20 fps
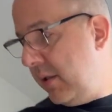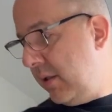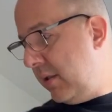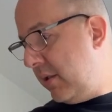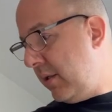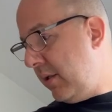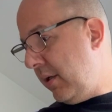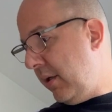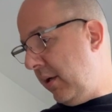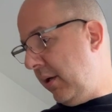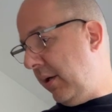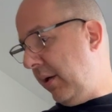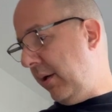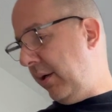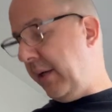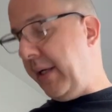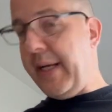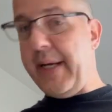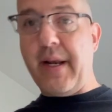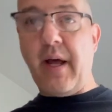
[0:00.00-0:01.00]

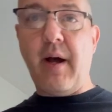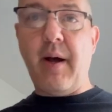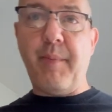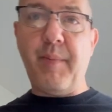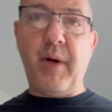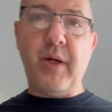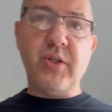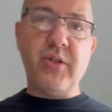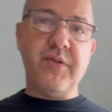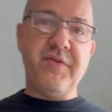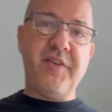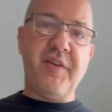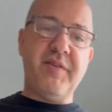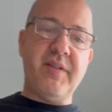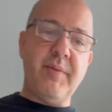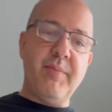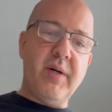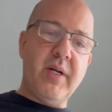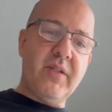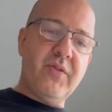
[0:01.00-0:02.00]
to and up.
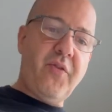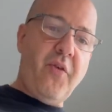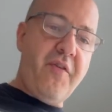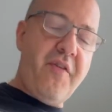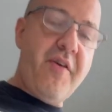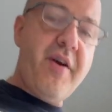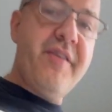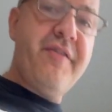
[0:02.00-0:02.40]
150 bucks for very